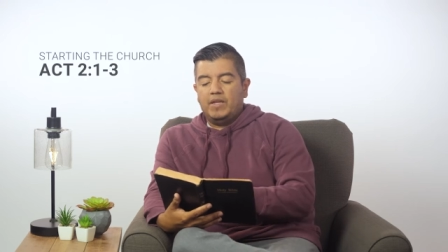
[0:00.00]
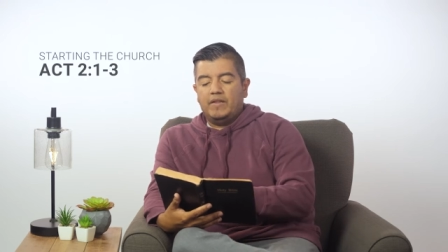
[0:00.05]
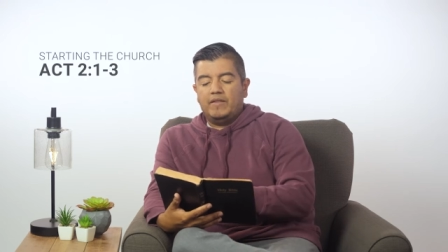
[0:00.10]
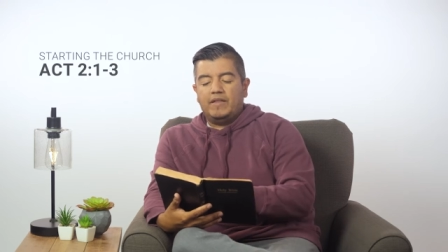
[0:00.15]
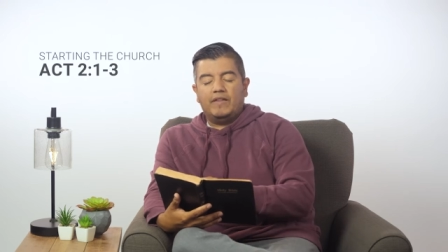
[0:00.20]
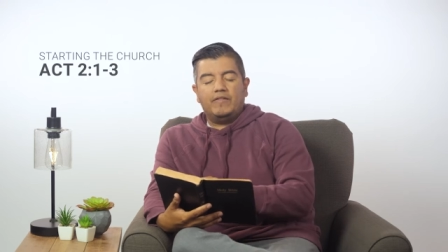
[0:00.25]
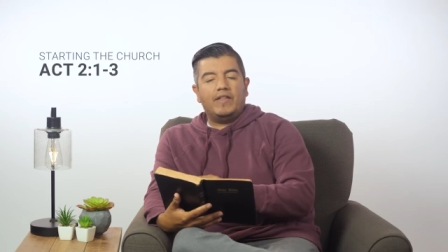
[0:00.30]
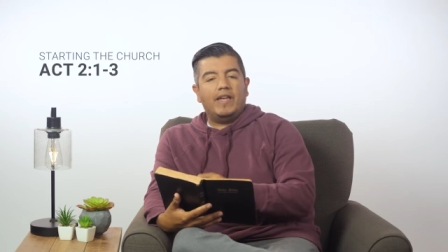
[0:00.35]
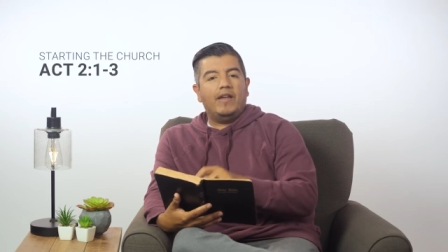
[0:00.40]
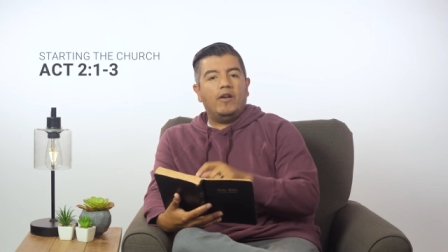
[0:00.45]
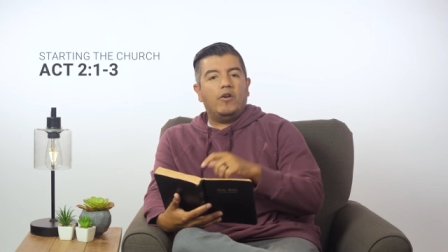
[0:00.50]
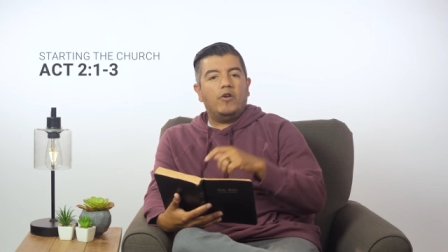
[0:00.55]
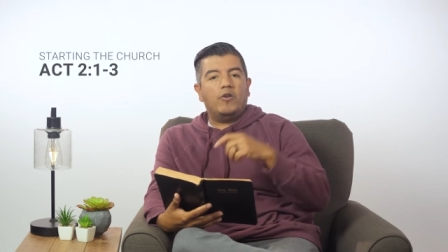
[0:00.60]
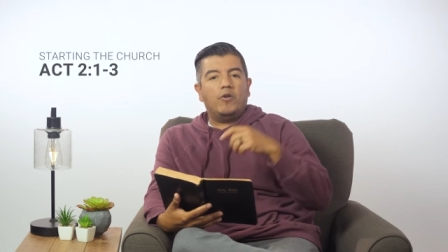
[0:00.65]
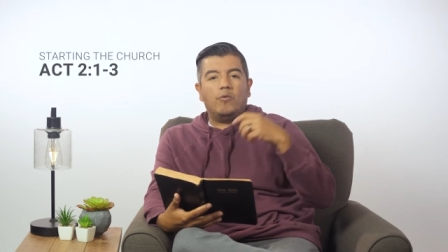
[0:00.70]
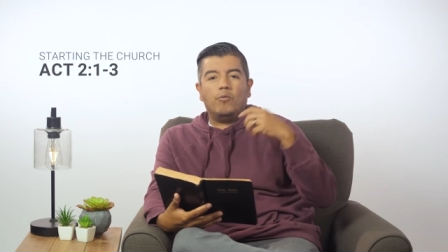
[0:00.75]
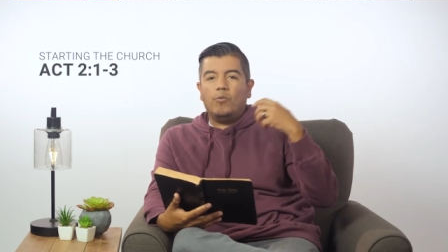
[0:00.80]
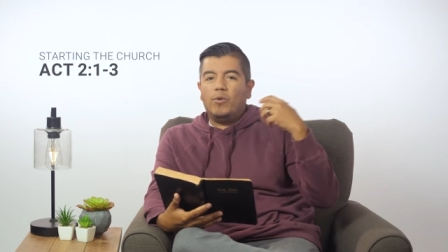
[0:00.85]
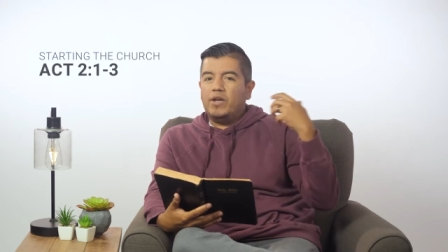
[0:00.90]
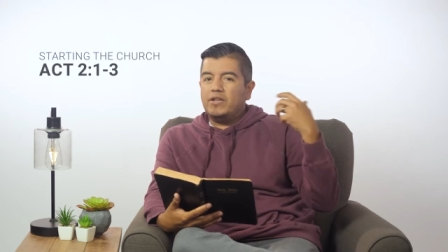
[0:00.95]
that they heard
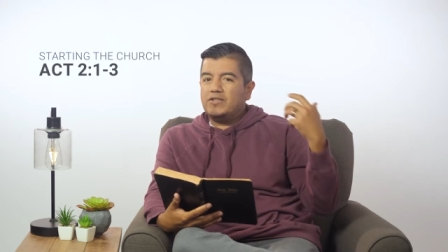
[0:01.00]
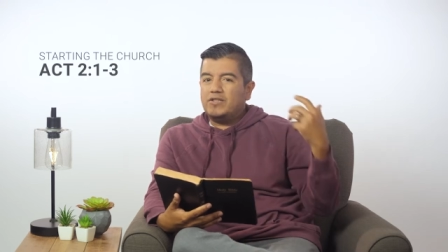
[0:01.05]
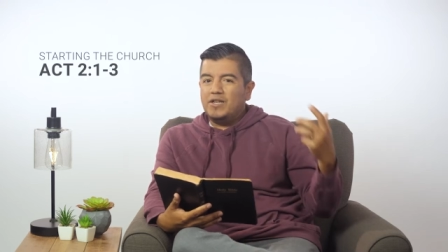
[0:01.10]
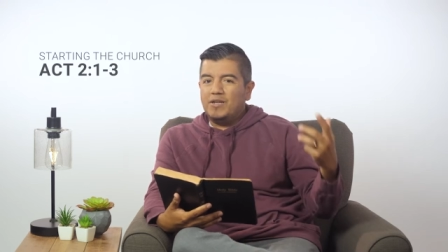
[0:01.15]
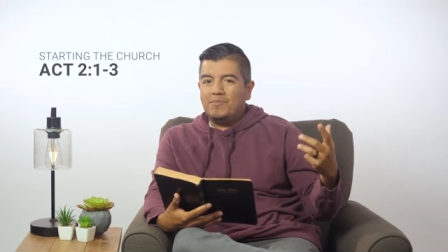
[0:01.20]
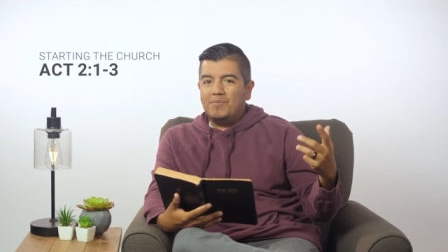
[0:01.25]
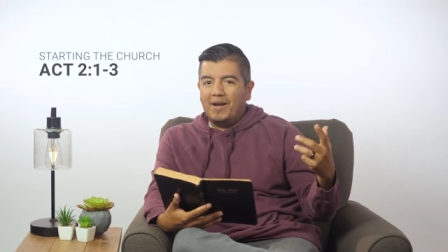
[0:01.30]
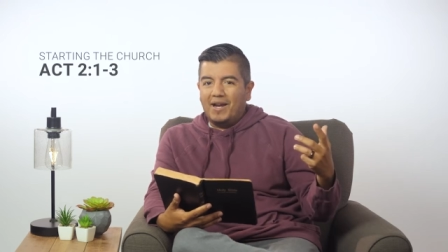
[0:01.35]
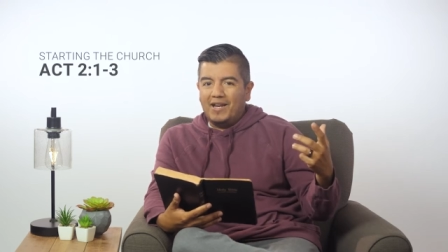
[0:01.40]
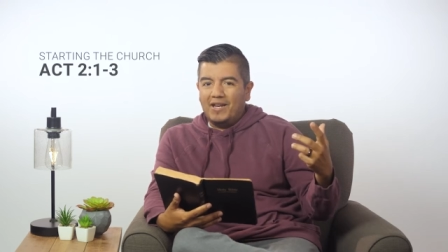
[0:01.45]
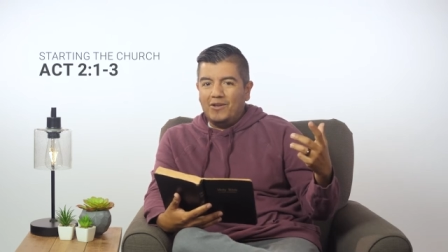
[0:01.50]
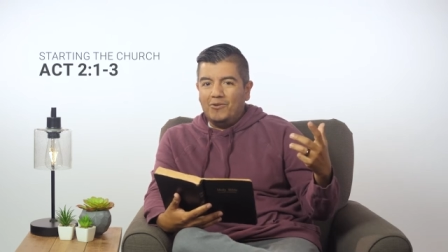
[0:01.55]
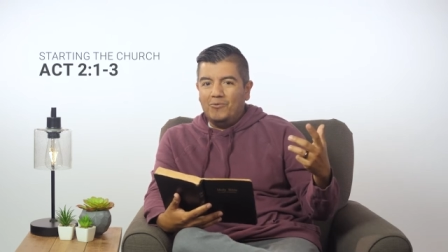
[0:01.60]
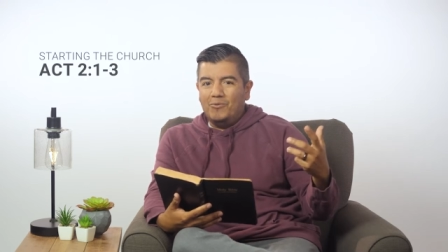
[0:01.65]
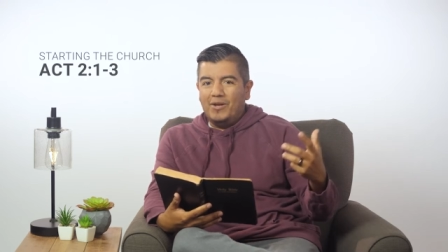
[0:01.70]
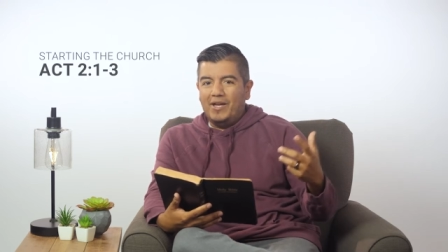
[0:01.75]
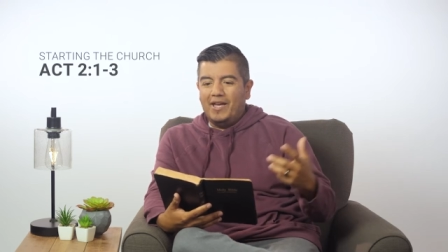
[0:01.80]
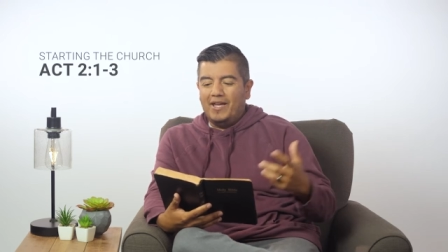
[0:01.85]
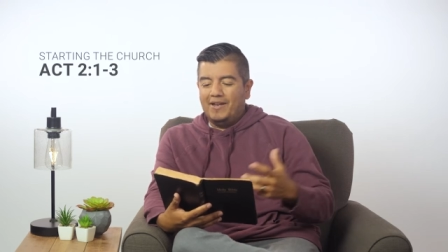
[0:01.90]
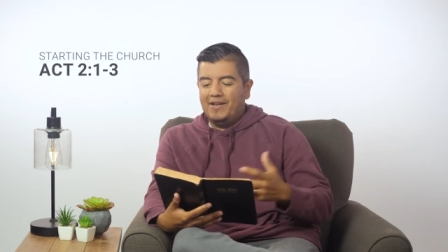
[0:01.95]
a rushing mighty
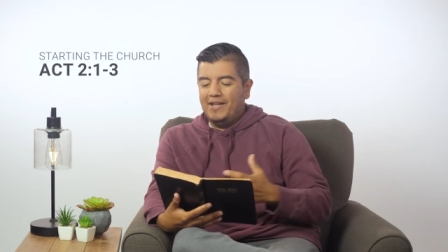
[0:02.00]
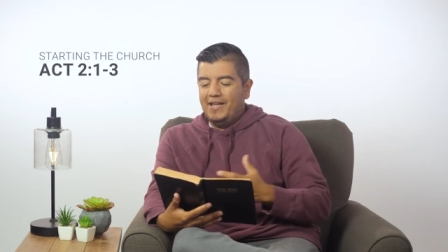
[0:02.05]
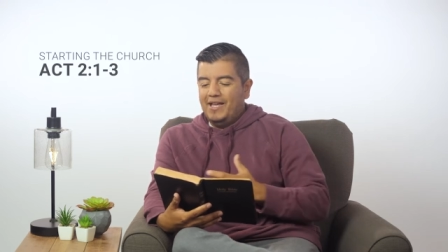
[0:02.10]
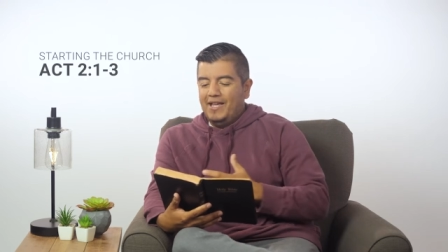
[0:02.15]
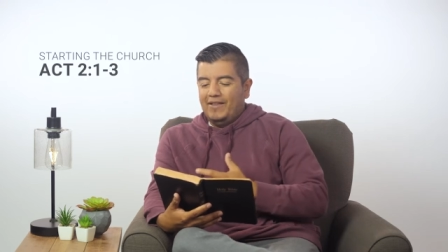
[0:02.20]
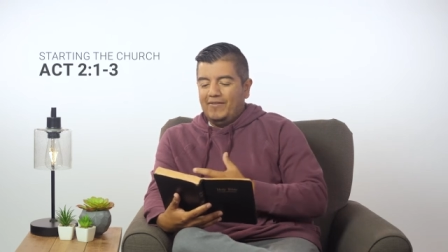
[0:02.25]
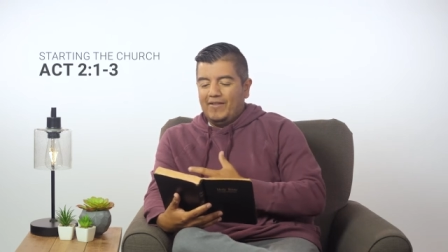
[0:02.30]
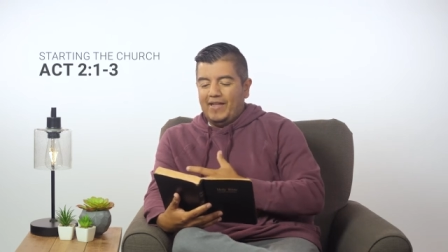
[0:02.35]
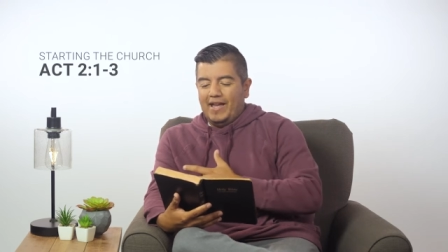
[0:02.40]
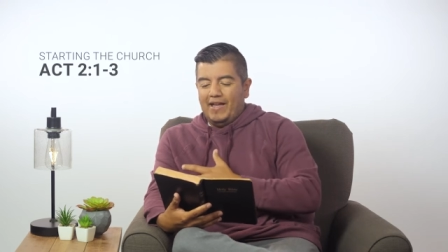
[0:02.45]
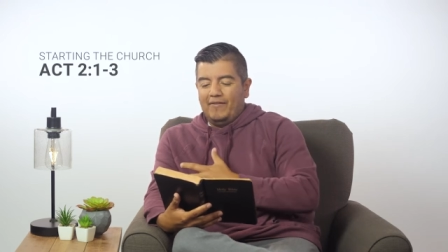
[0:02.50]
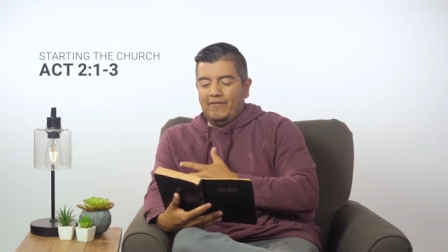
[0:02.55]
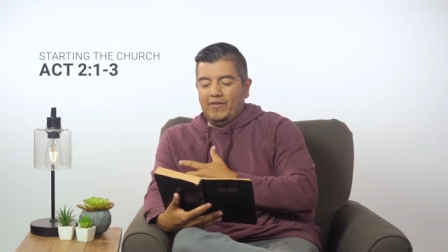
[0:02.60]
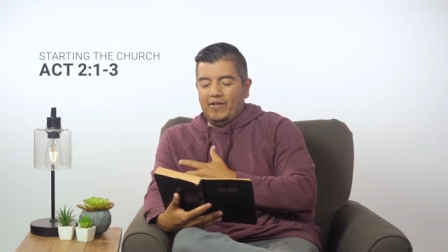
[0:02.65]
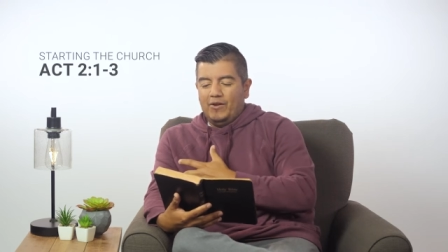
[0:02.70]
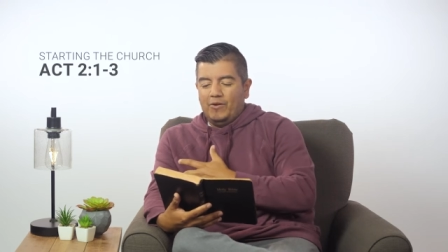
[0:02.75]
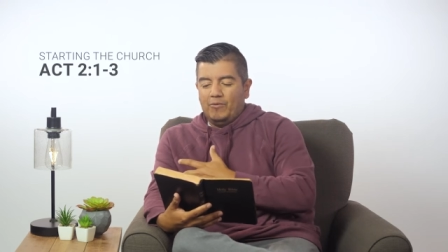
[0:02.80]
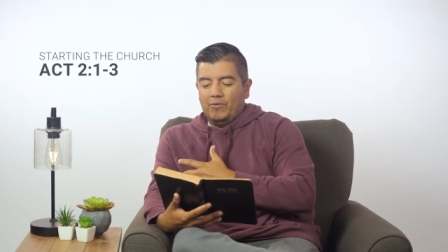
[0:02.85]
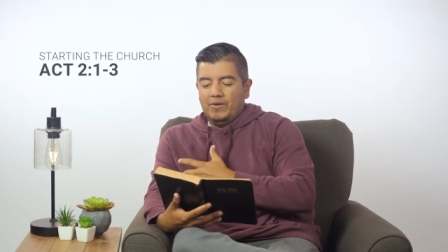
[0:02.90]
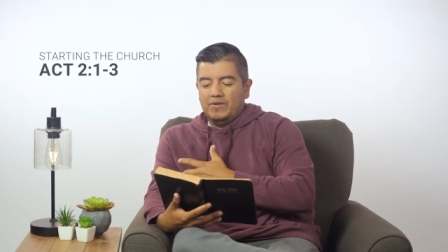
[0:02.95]
wind, that
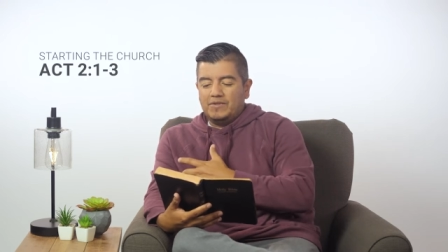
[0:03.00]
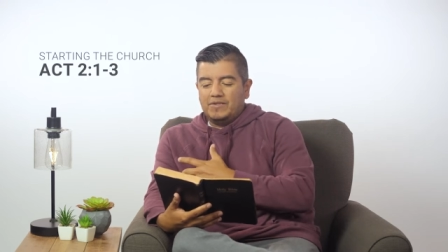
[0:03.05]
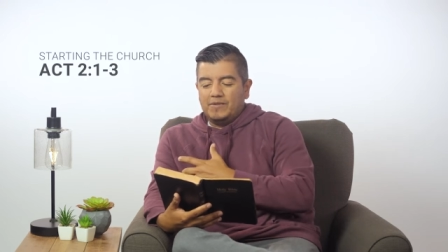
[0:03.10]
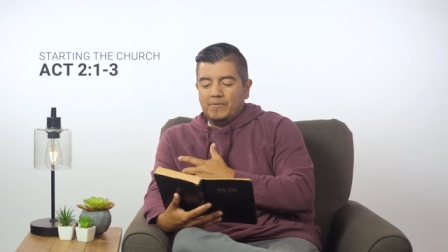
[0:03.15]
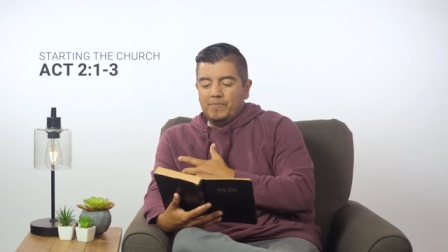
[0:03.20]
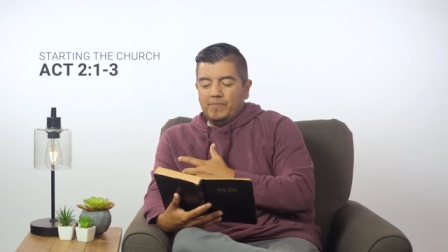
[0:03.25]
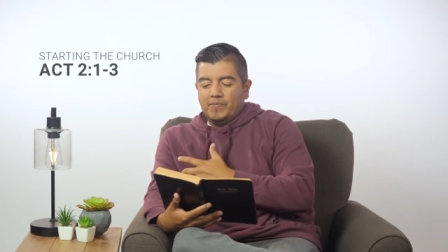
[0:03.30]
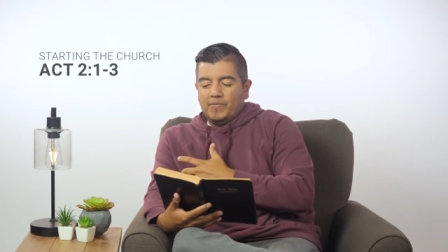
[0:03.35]
there was,